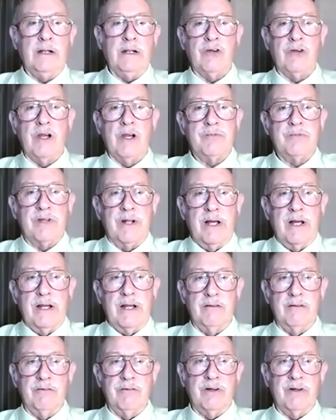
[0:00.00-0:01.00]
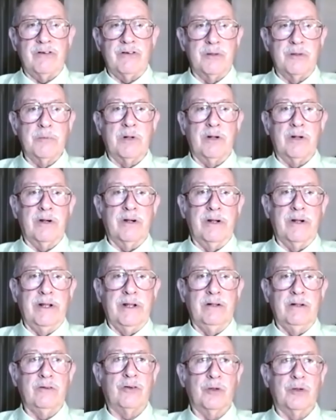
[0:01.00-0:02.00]
James and I are very similar
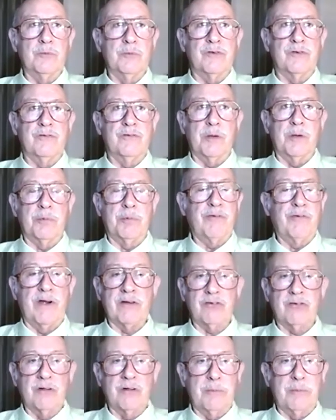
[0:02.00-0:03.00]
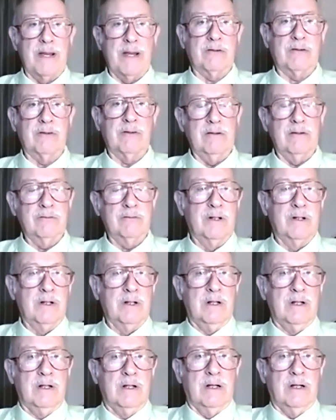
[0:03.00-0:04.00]
in terms of our professional background.
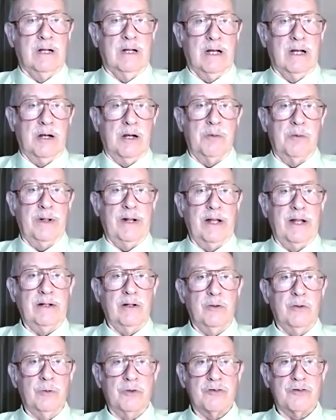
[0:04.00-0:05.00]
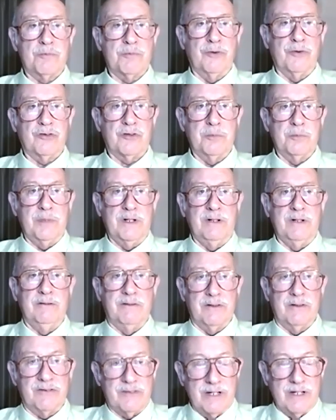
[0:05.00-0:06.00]
And I know we're supposed to be
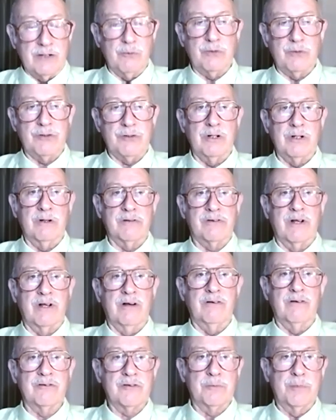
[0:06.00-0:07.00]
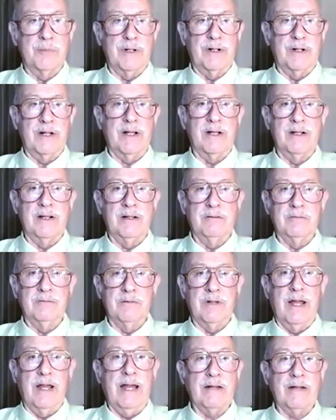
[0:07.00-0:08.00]
distinguishing ourselves, but
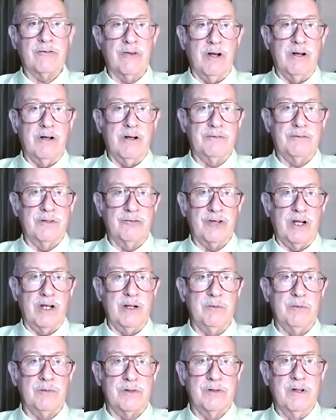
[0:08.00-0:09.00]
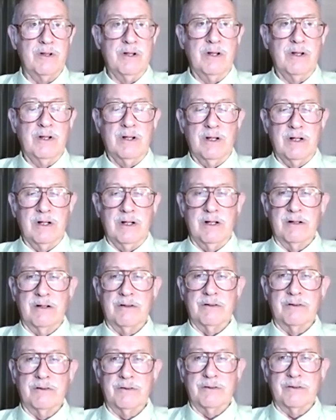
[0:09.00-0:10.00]
hats off to James.
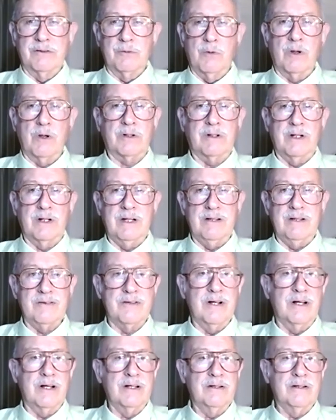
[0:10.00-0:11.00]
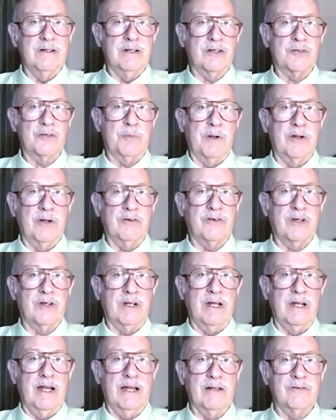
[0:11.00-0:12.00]
The work that he's done, the experience that
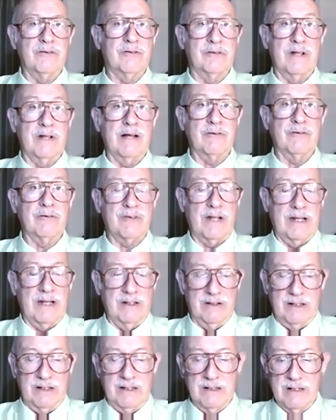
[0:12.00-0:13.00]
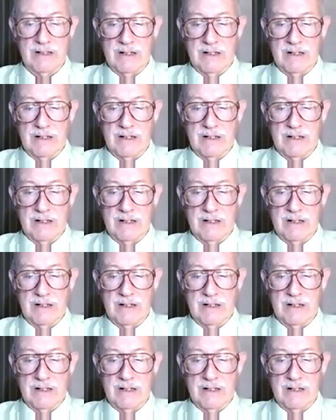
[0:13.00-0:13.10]
he has is outstanding.